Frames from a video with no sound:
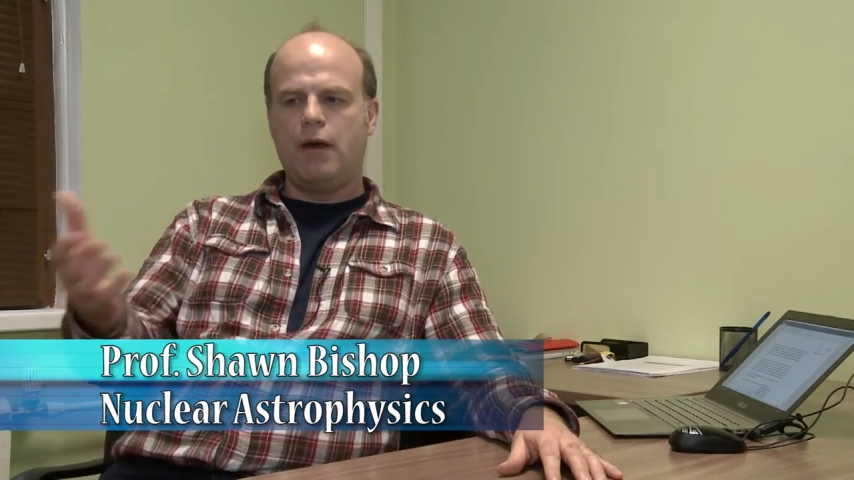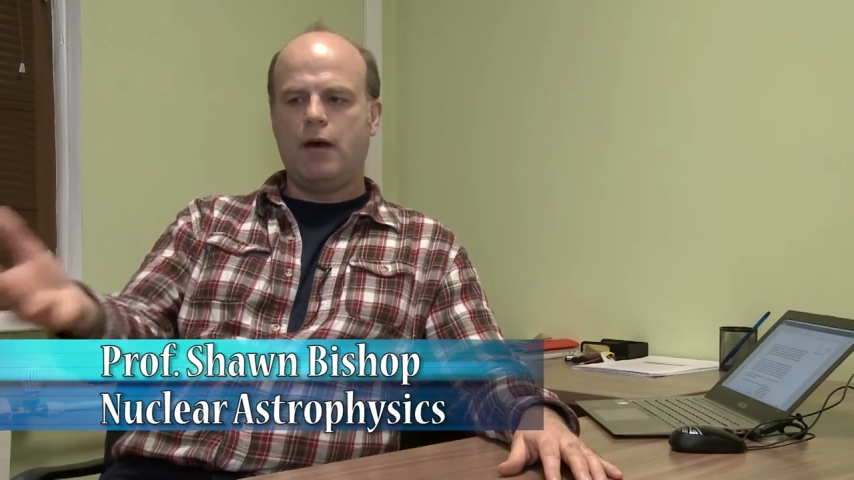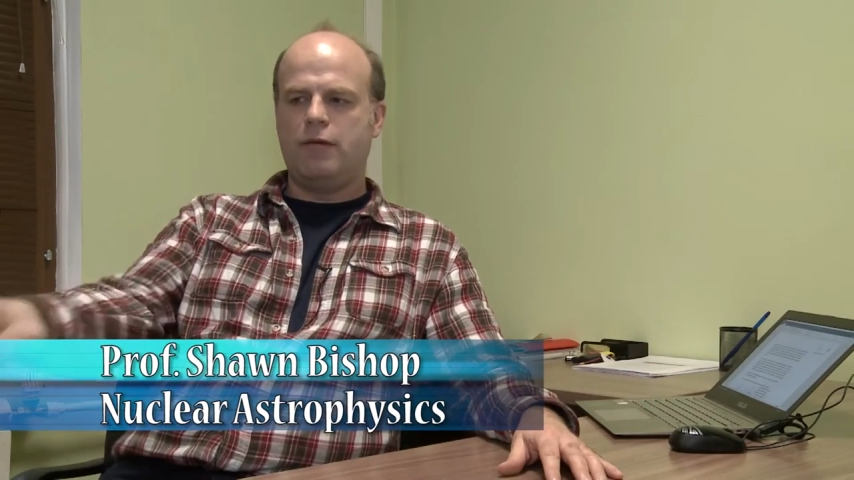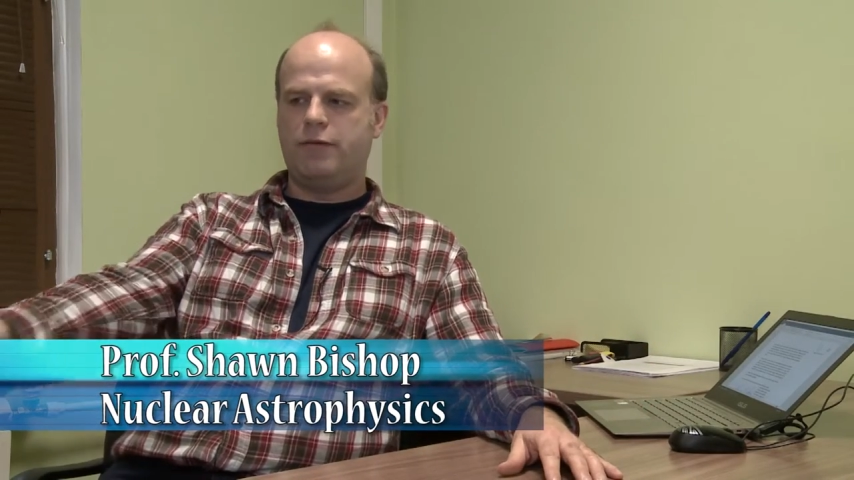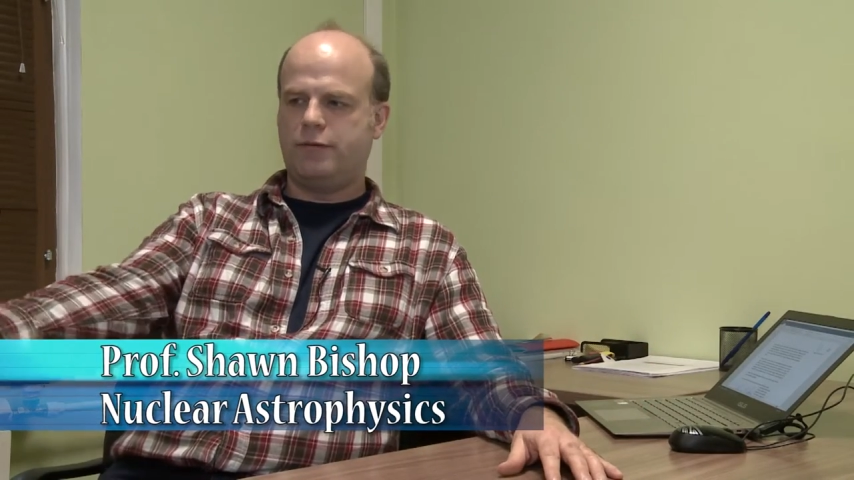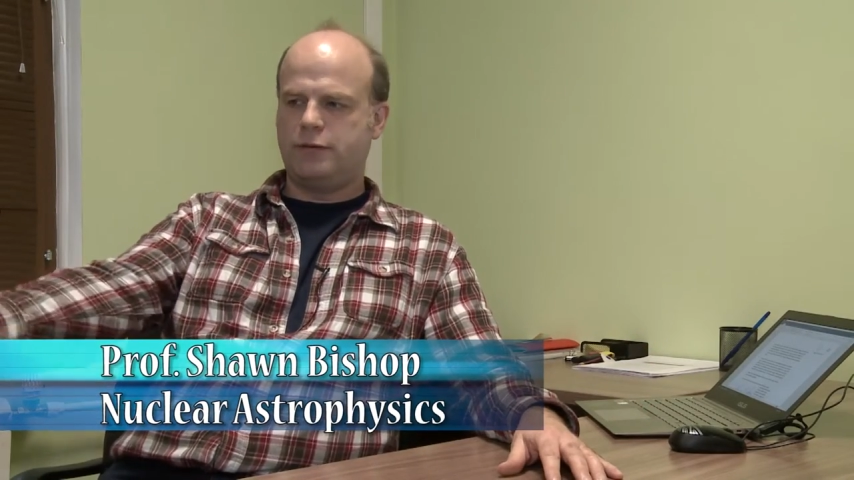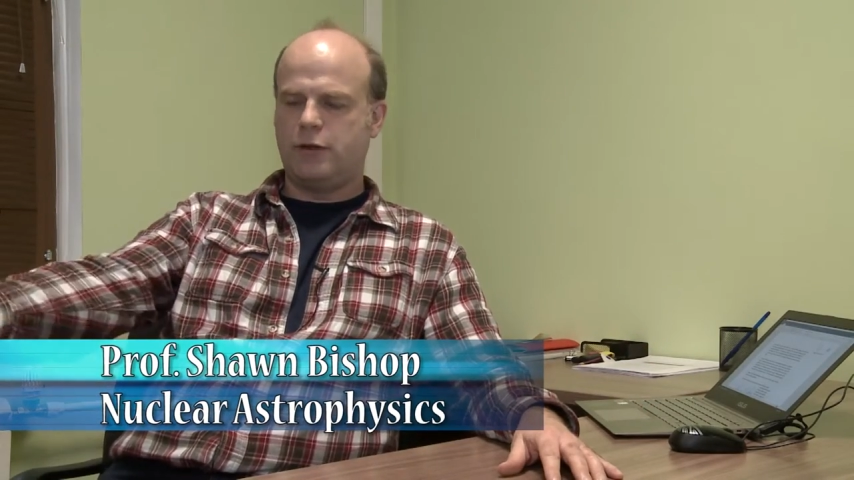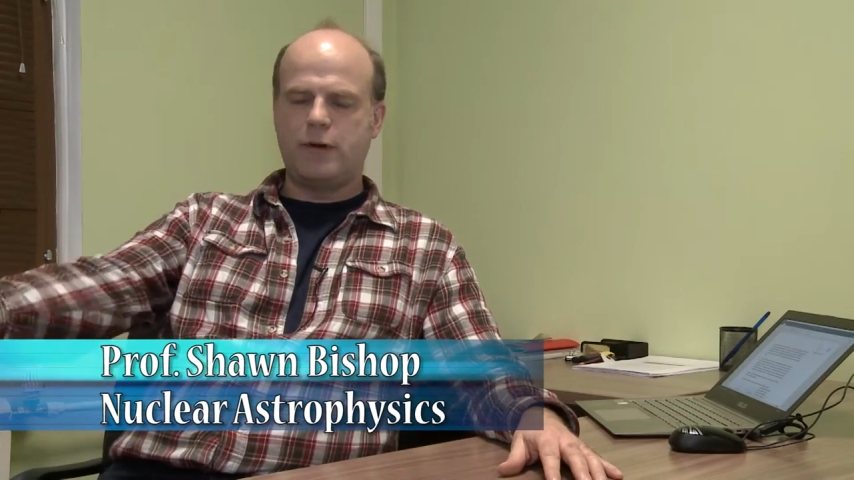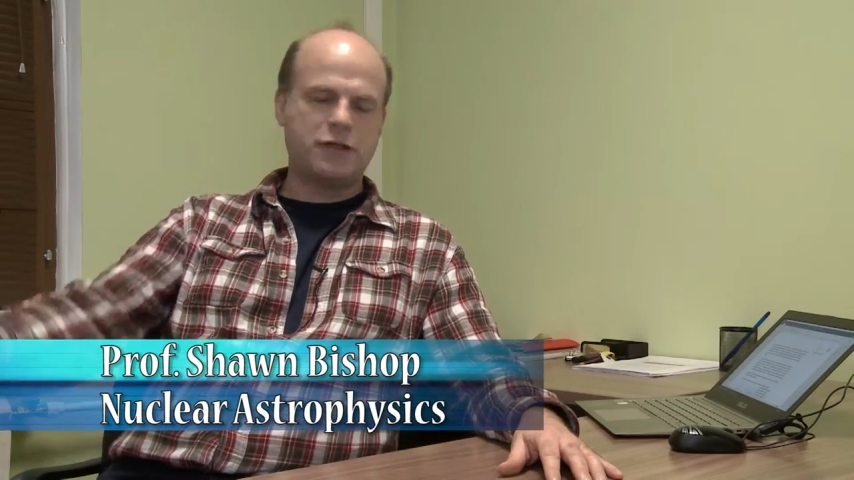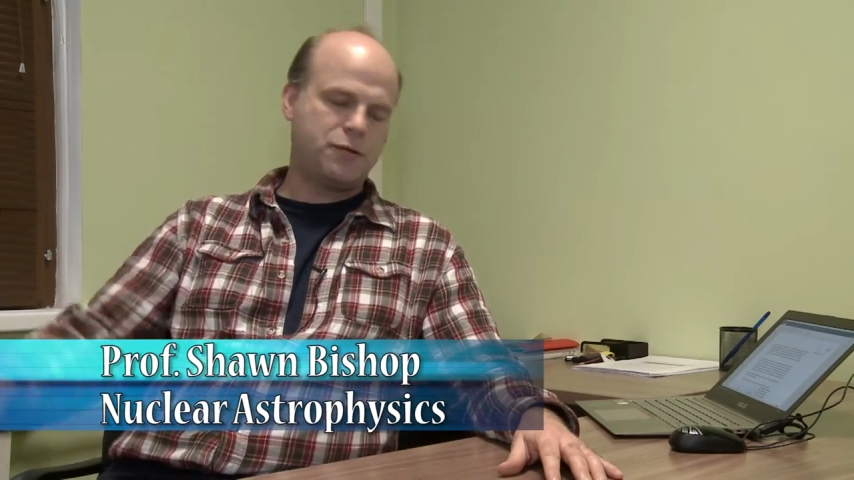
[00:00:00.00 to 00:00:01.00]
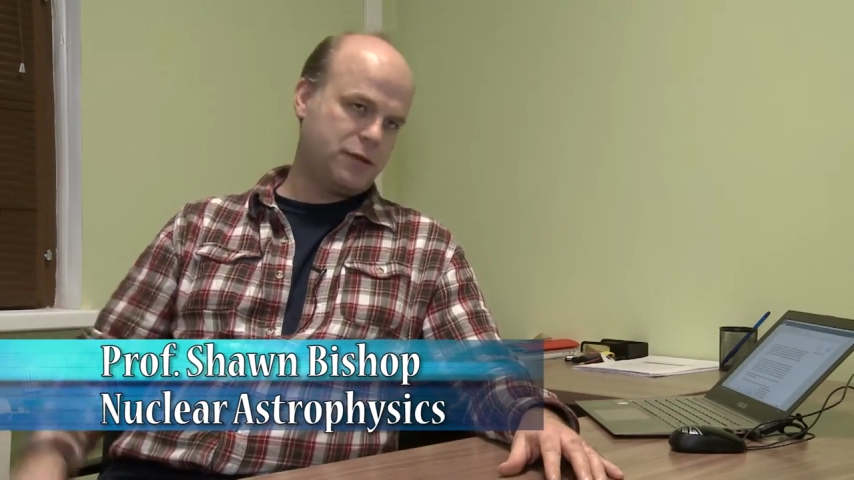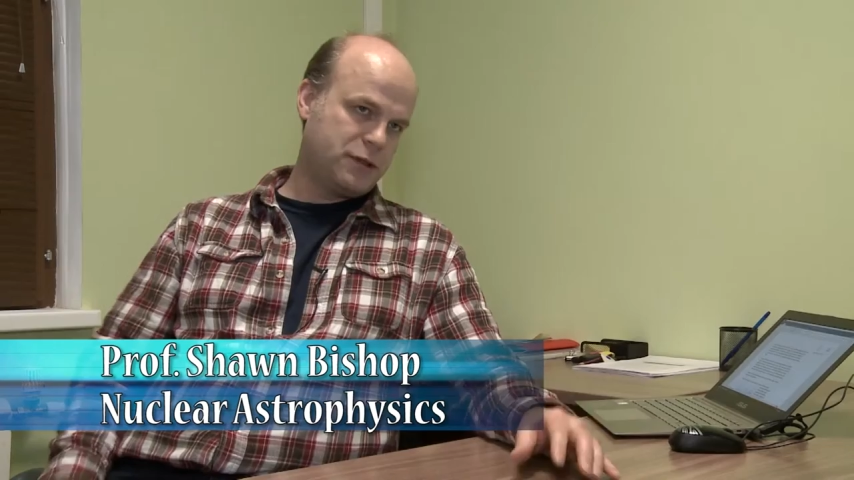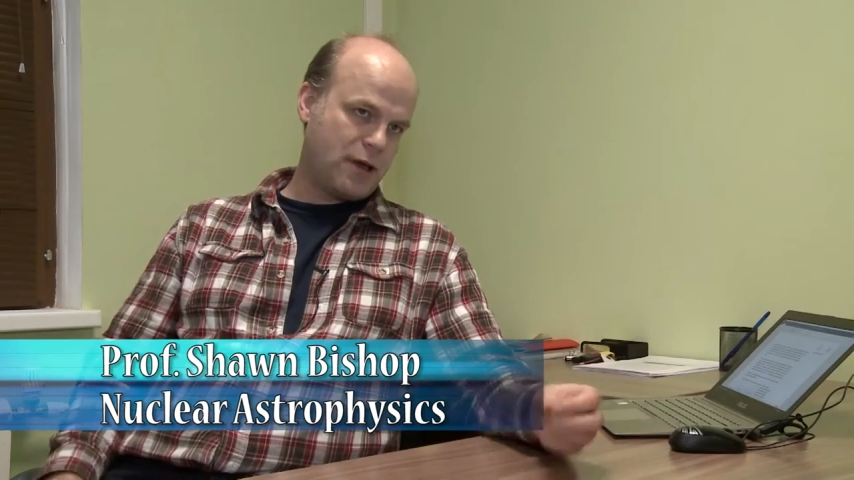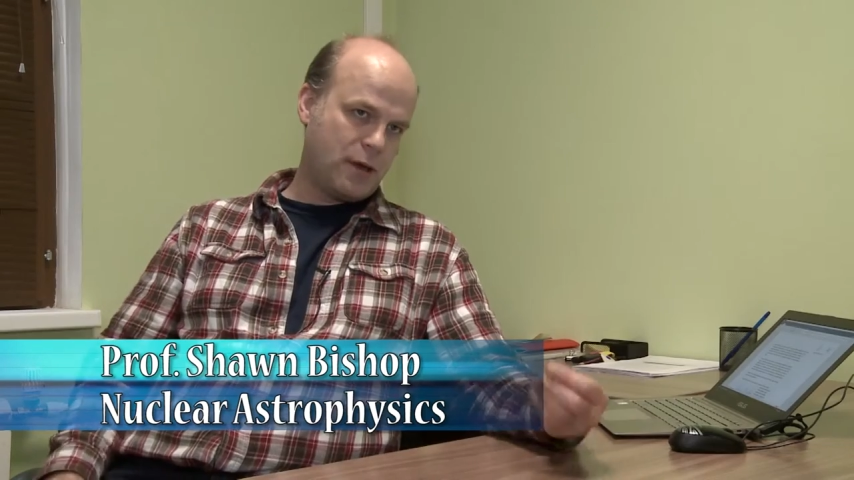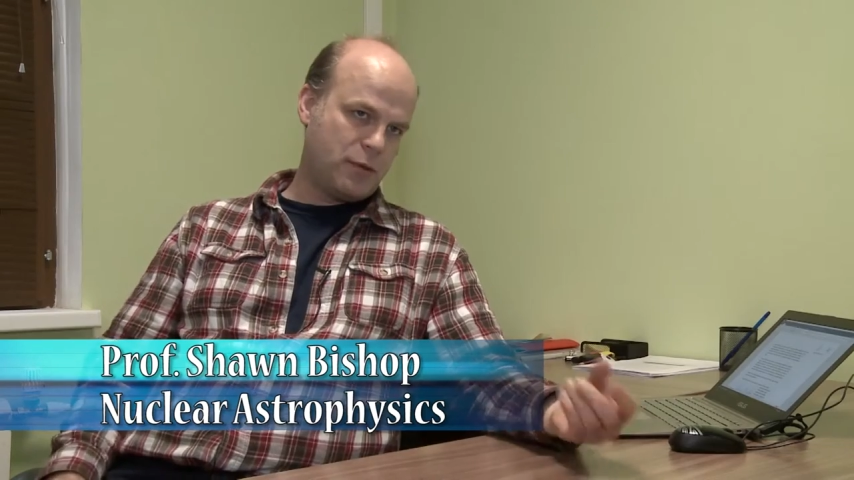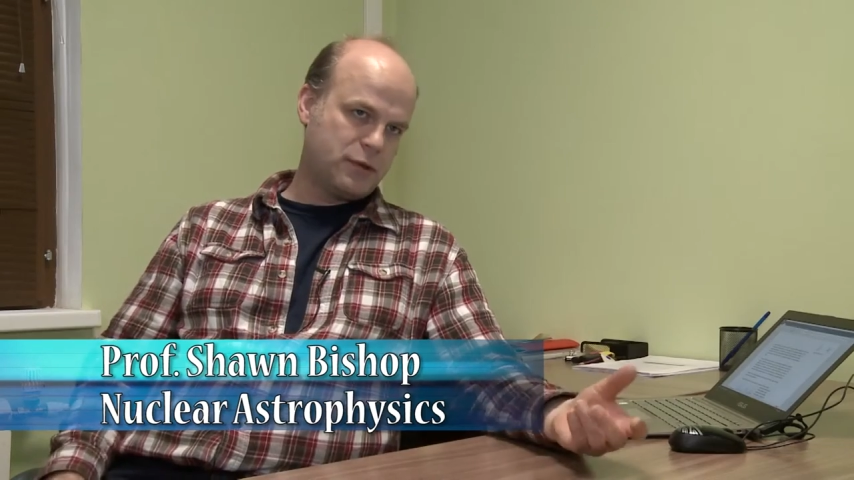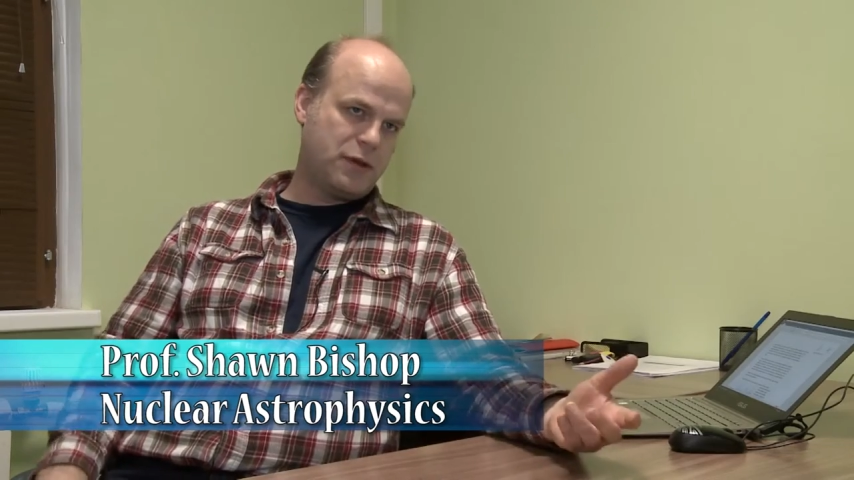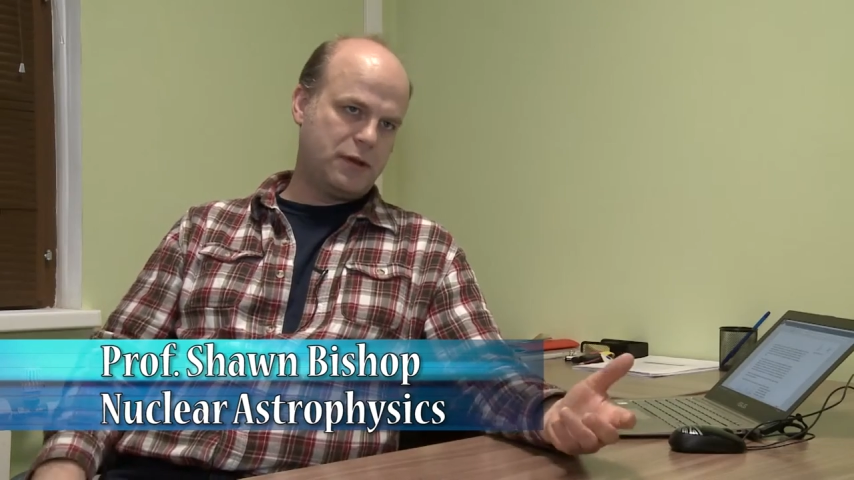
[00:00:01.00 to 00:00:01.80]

of terrestrial samples